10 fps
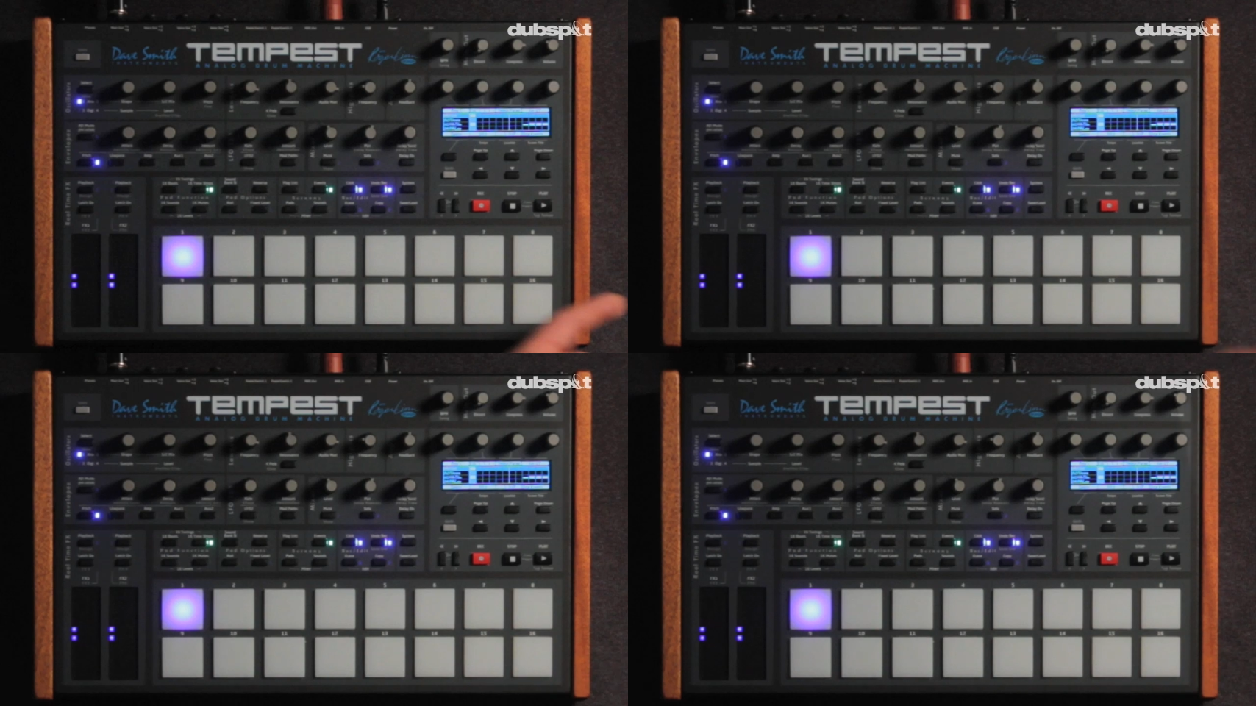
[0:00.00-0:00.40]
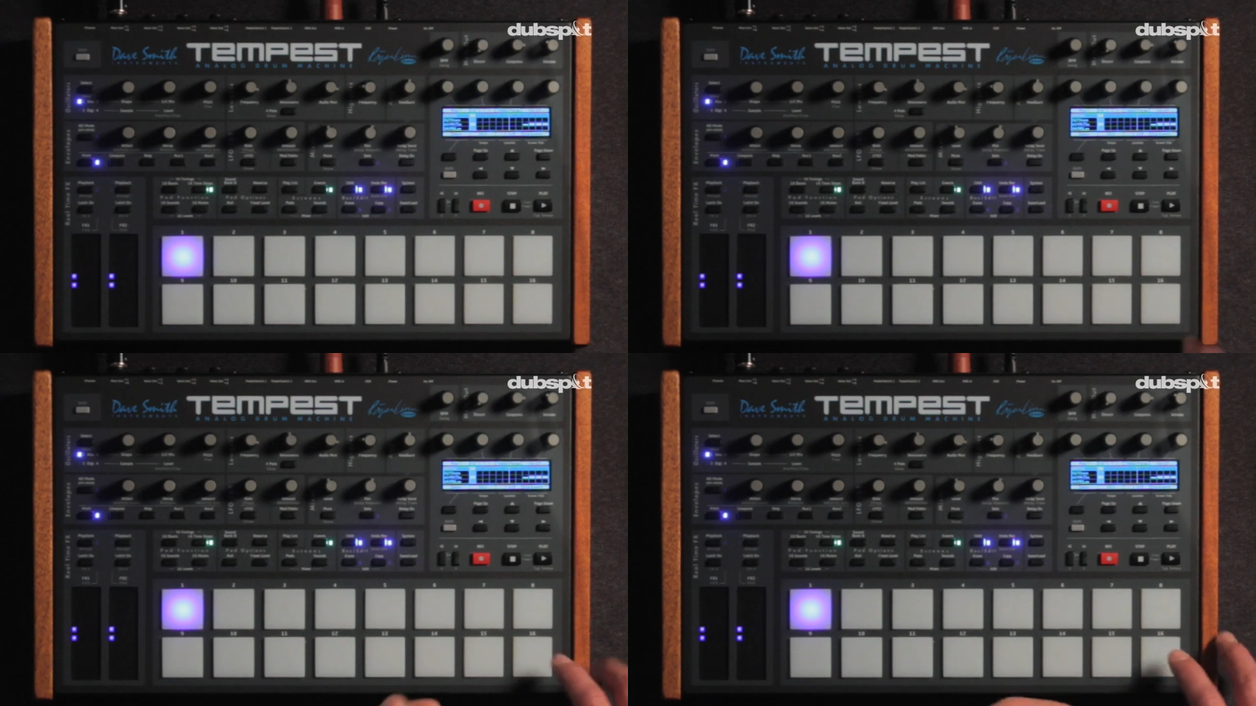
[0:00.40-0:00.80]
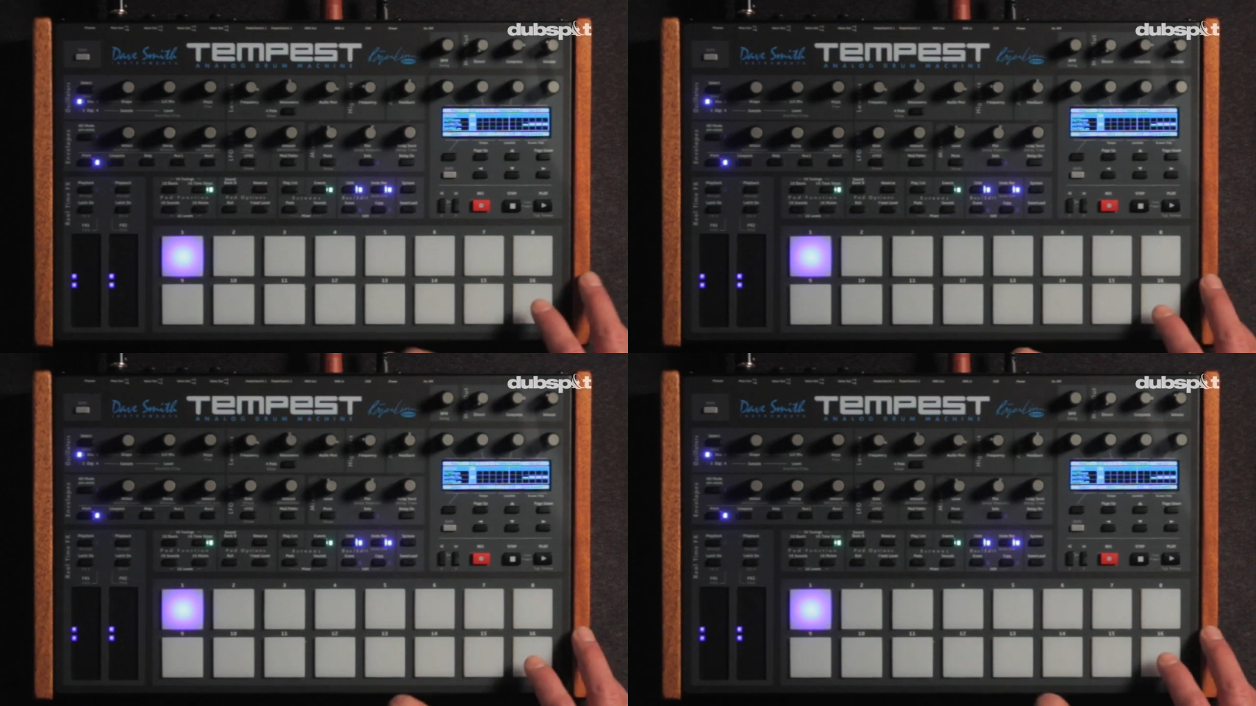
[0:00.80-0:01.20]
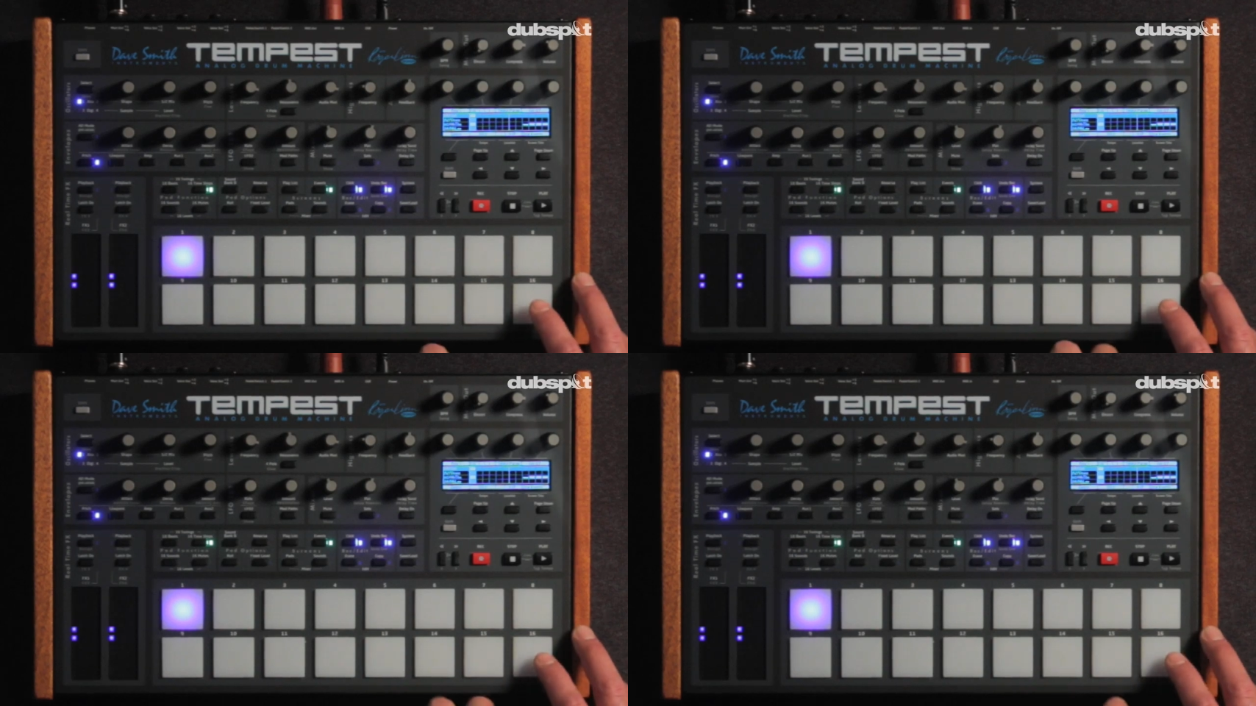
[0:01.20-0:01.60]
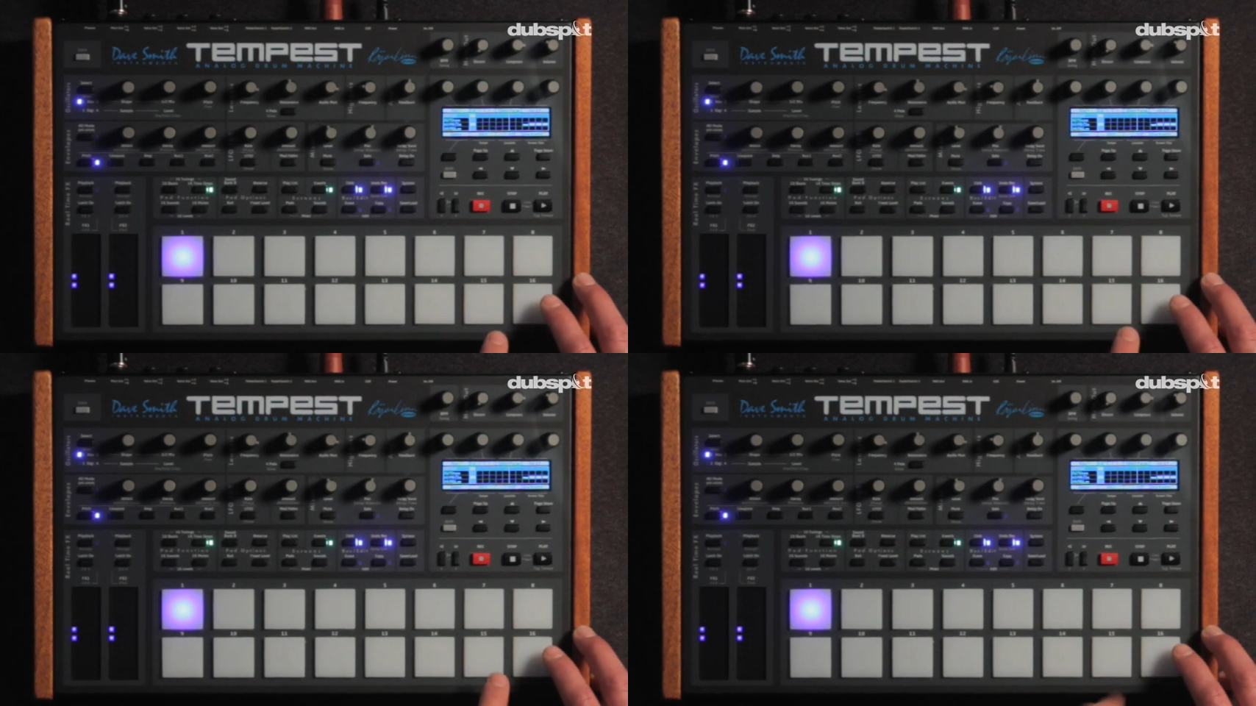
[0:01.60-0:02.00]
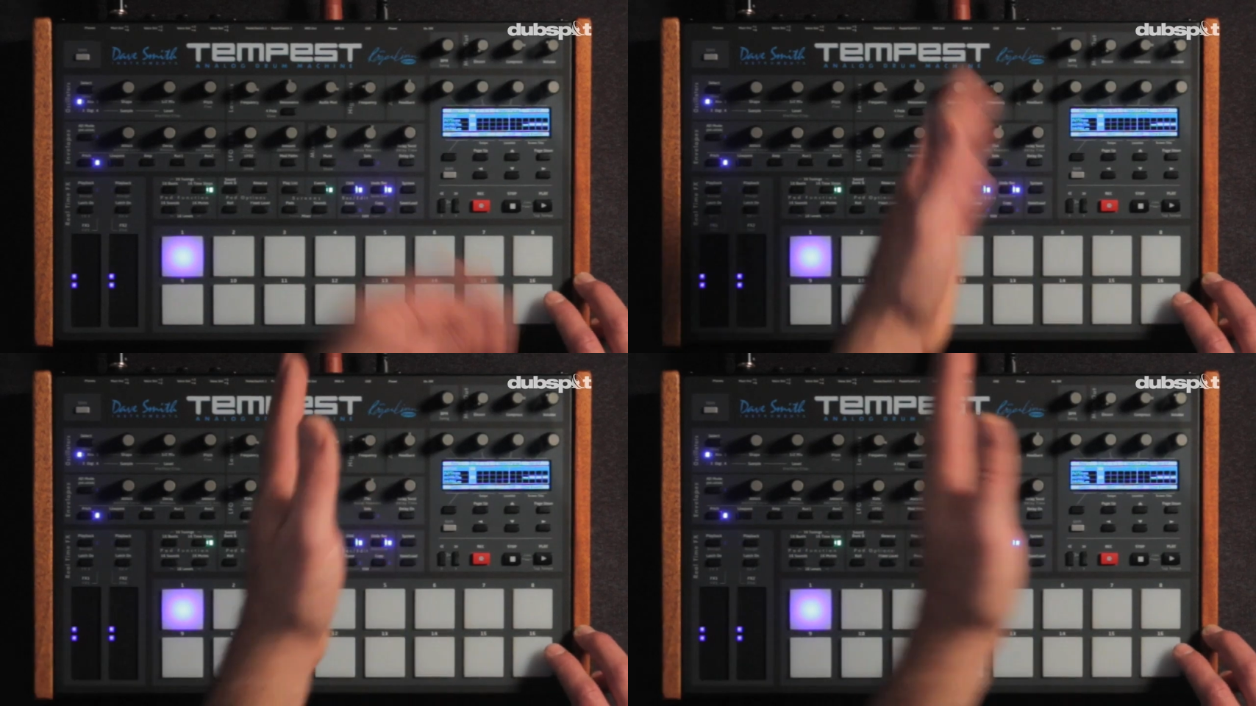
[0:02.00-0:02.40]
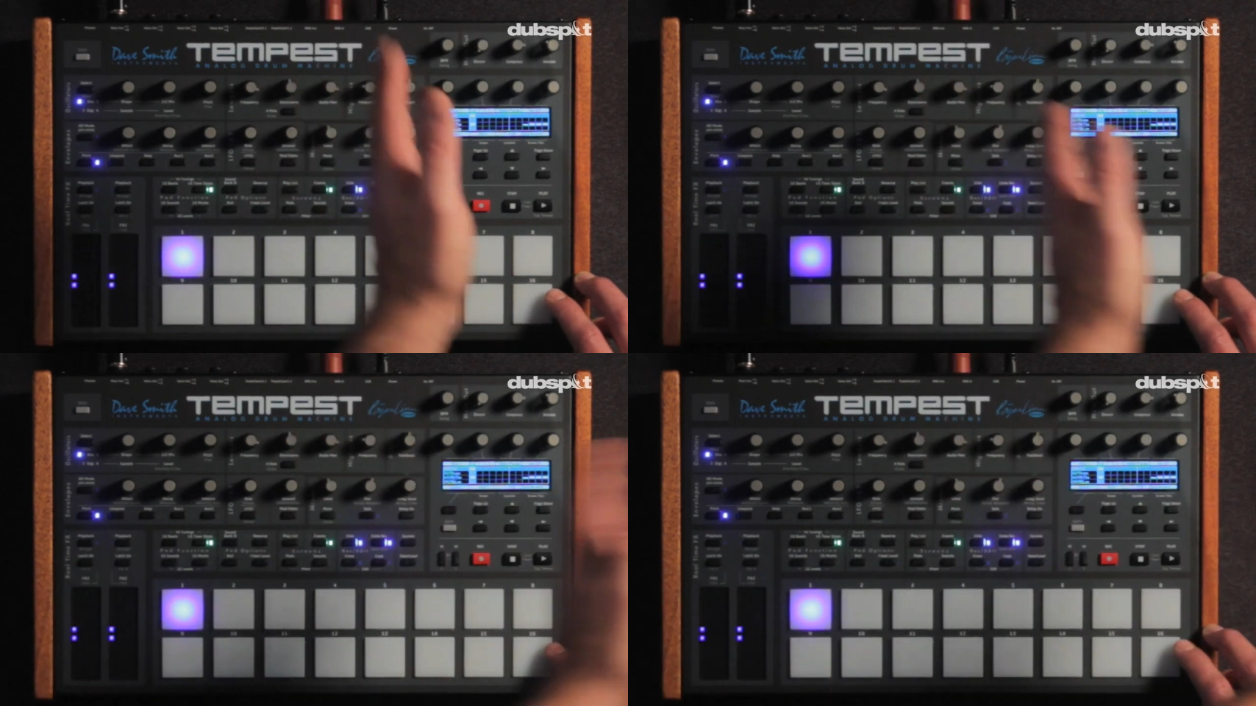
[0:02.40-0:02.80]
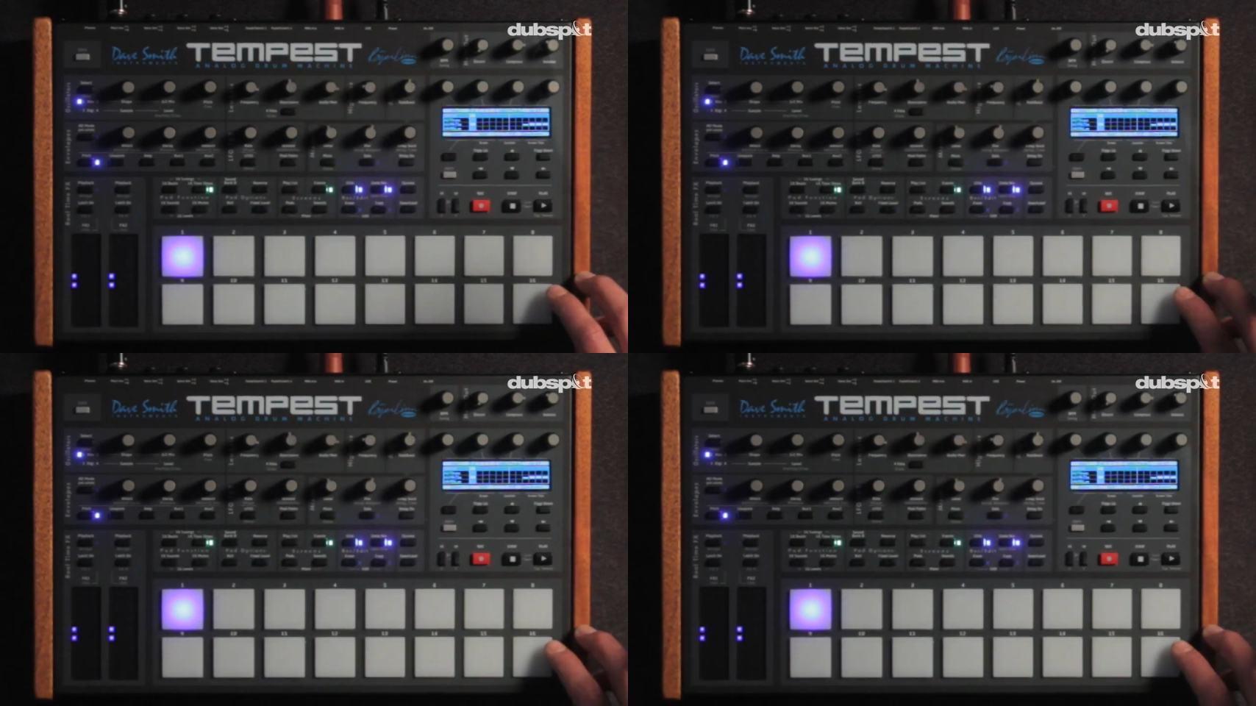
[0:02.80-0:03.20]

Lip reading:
[unreadable: no face in view]